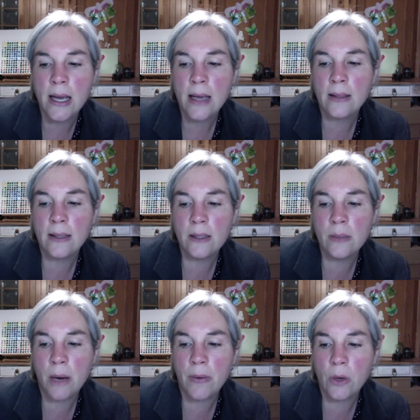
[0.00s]
This is
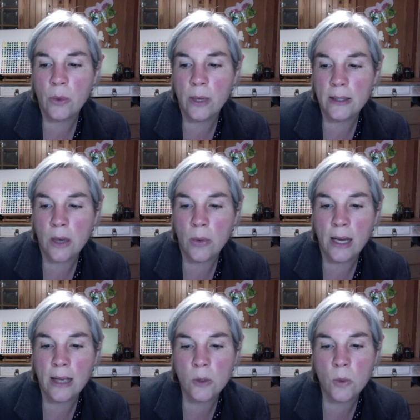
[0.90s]
my request. I
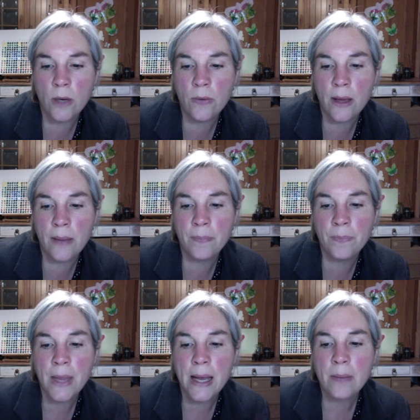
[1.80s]
will ask one of them,
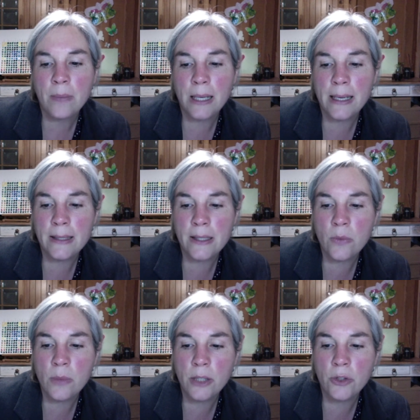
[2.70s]
please
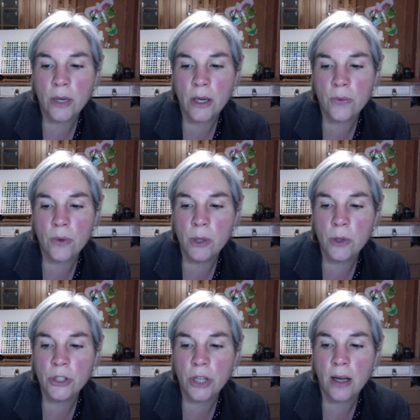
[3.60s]
give me a drink from
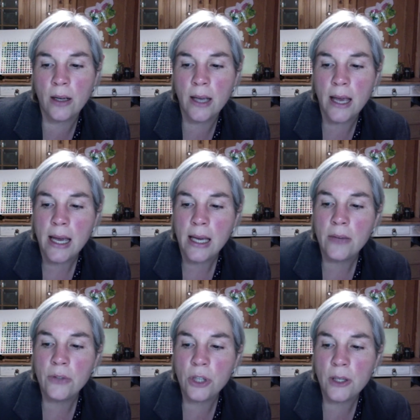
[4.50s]
your jug.
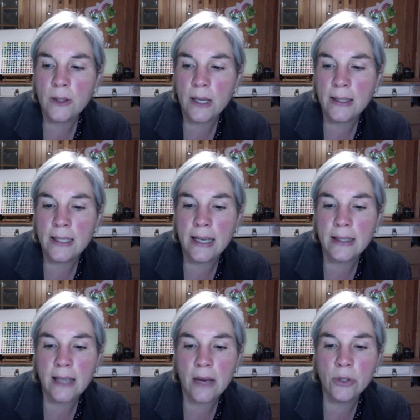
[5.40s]
If she says,
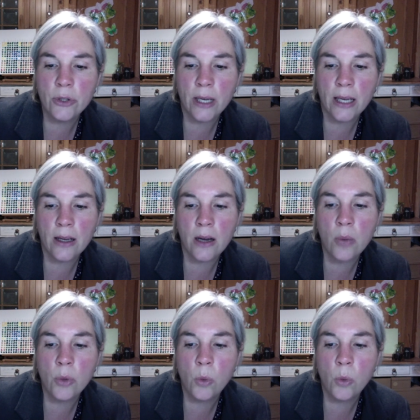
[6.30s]
yes, have a drink, and I will